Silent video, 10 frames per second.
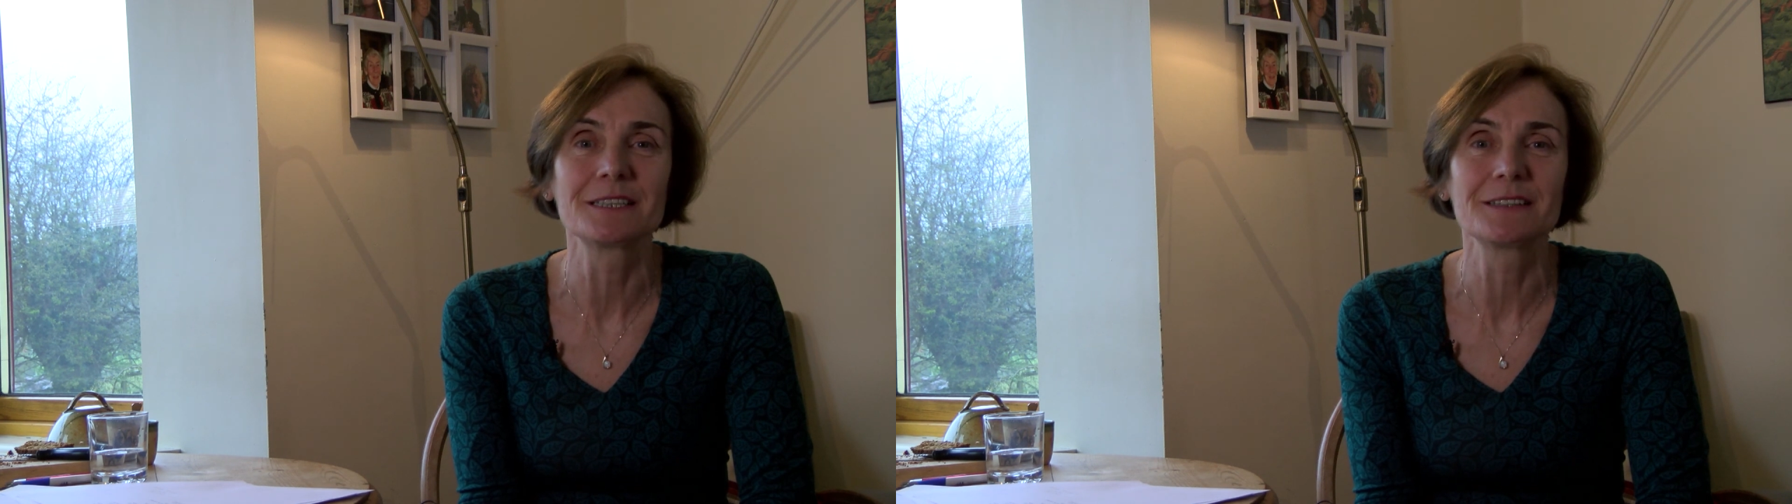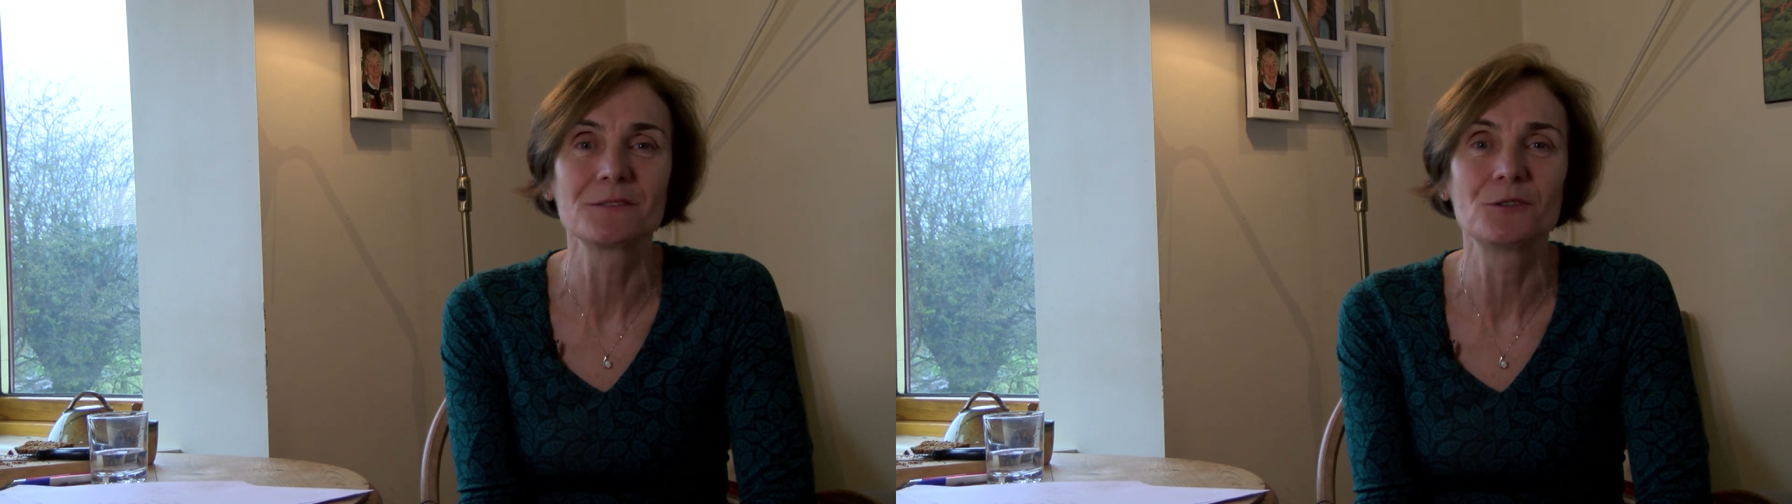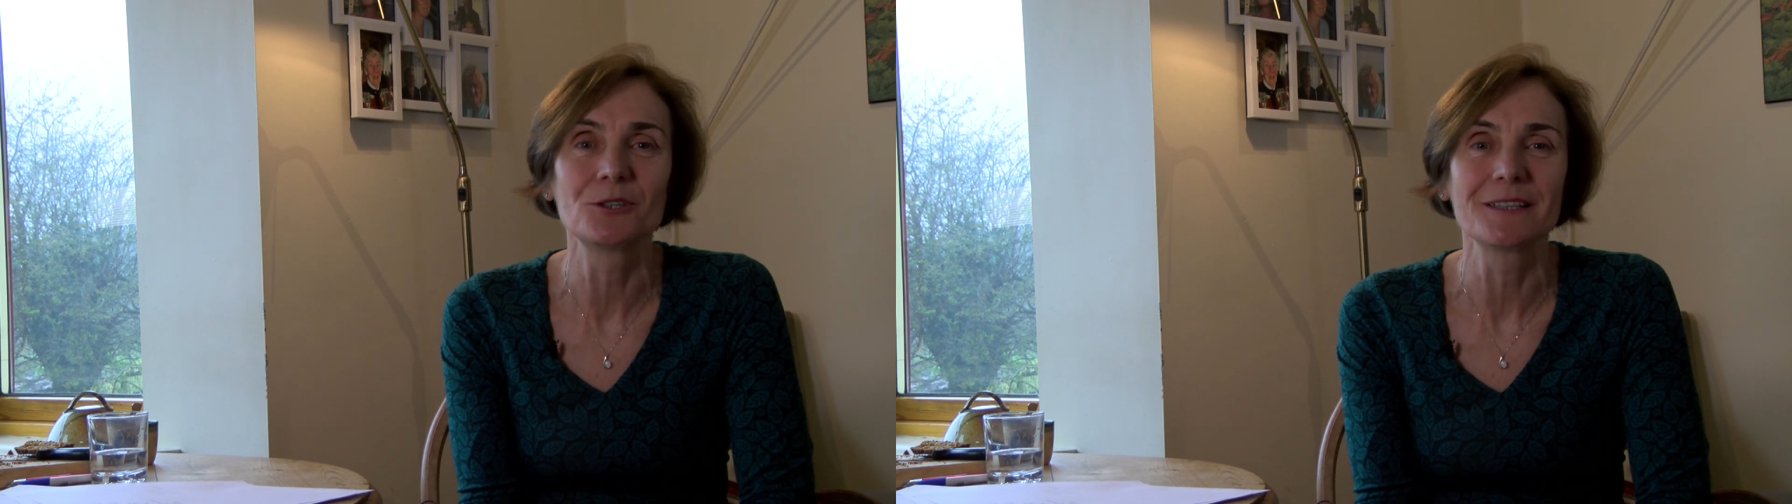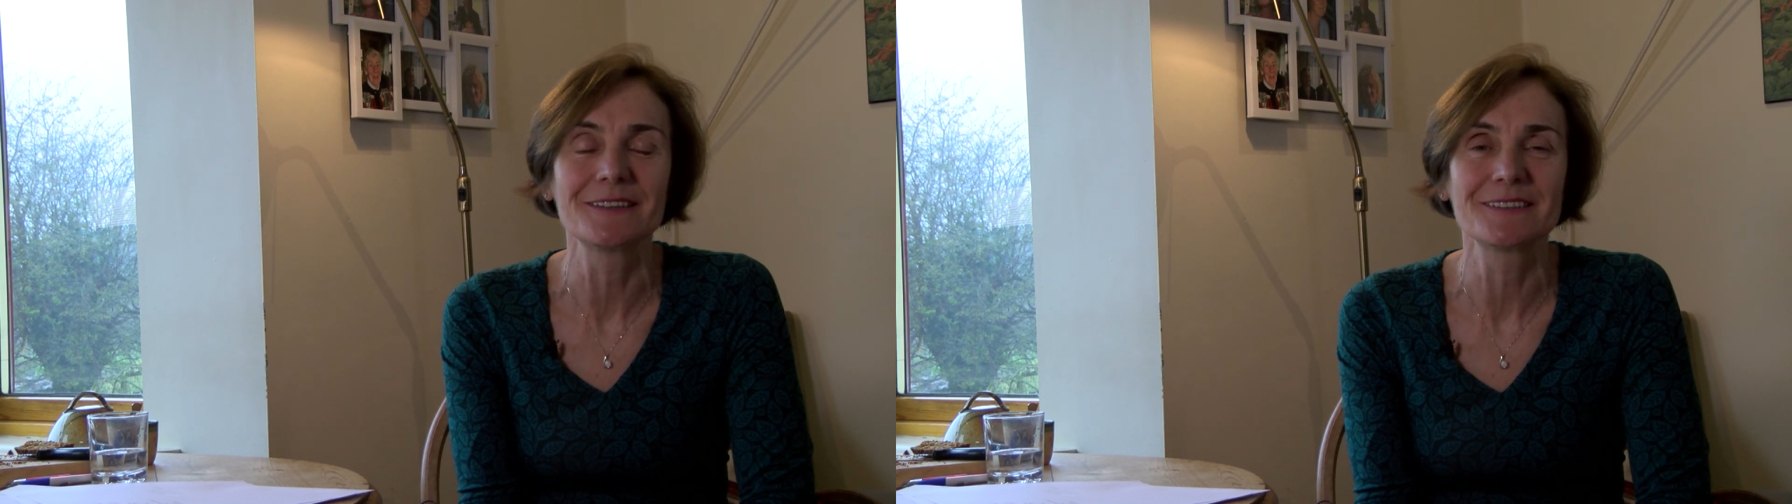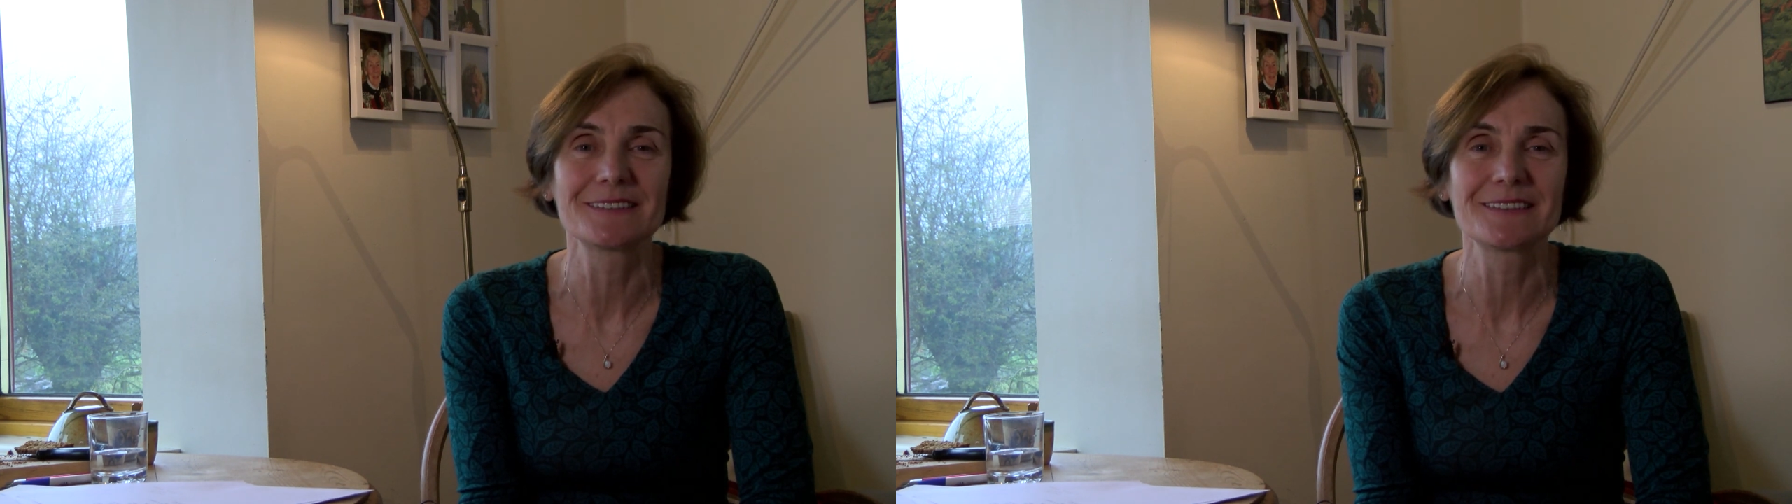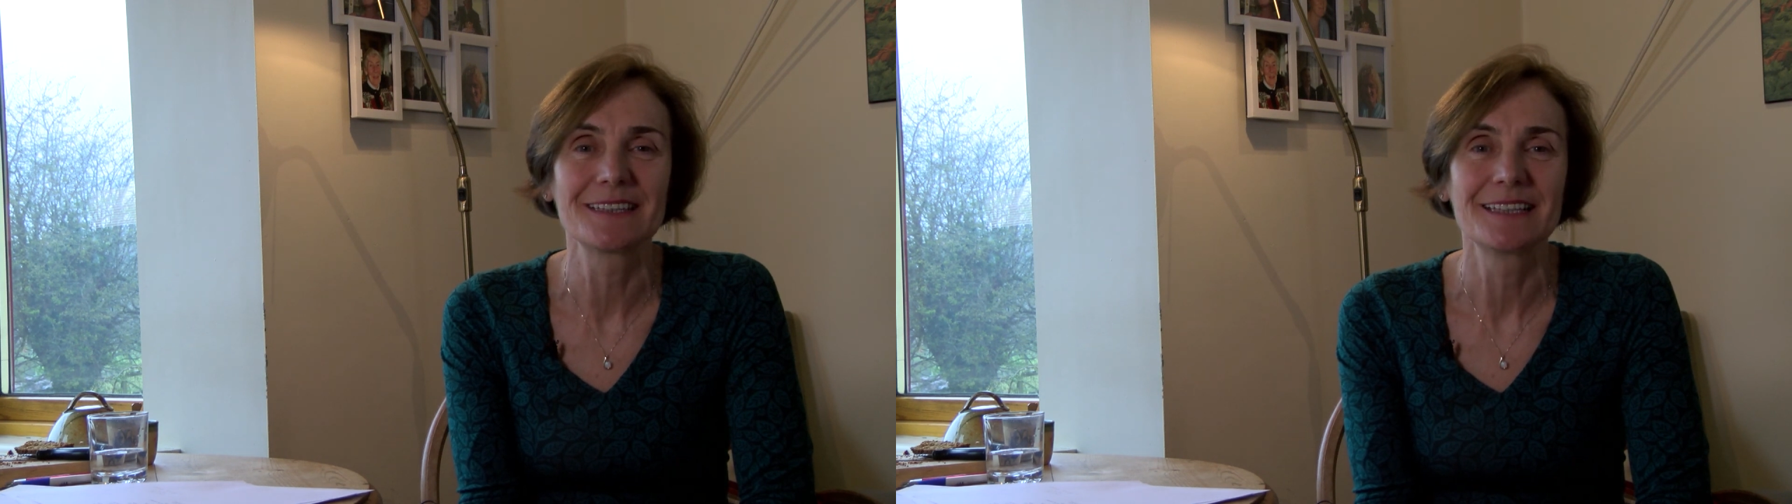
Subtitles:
his voice?